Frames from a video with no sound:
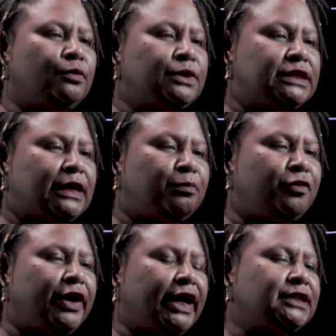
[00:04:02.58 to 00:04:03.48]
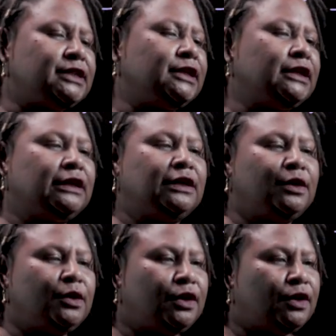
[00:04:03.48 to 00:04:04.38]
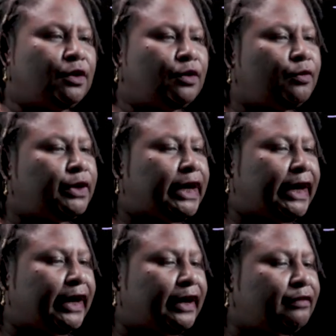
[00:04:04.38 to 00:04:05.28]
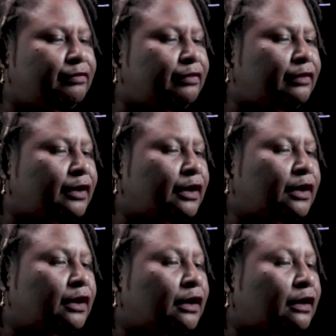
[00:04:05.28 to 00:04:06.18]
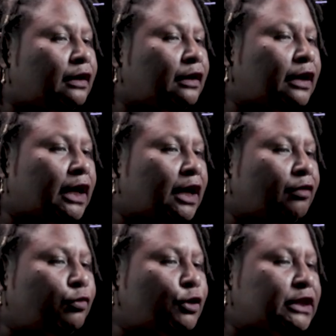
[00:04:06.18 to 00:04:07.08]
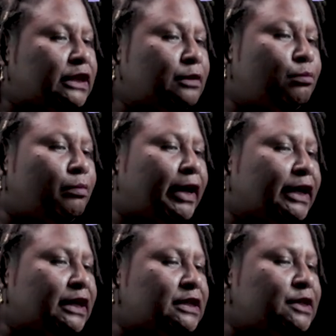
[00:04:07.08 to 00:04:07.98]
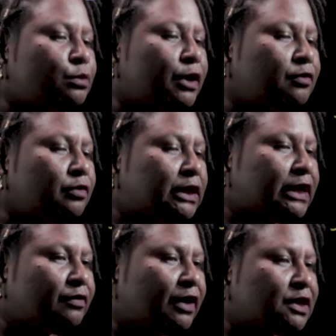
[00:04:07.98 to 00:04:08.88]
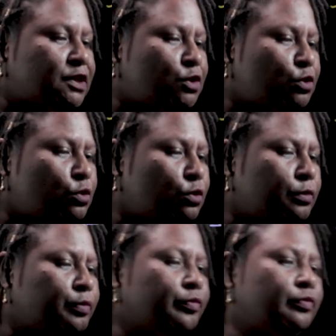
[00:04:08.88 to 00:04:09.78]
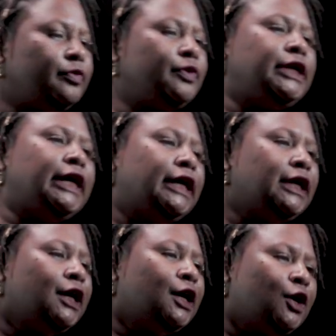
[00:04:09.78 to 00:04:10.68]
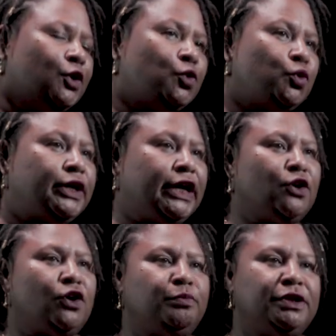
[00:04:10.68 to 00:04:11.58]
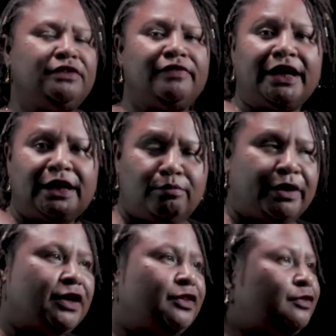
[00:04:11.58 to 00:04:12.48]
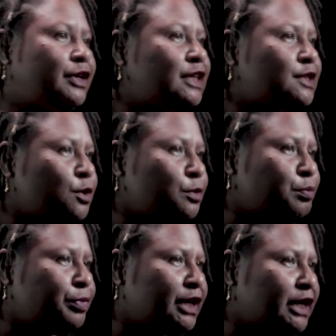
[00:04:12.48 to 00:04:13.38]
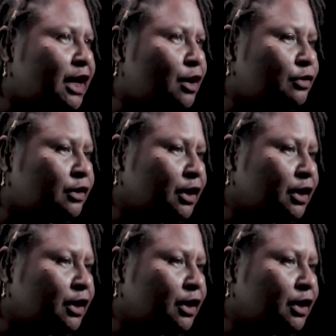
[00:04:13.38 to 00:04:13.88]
We subtract. We have 14 minus 12 will give us 2. Okay, 2 cannot be divided by 3, so we bring down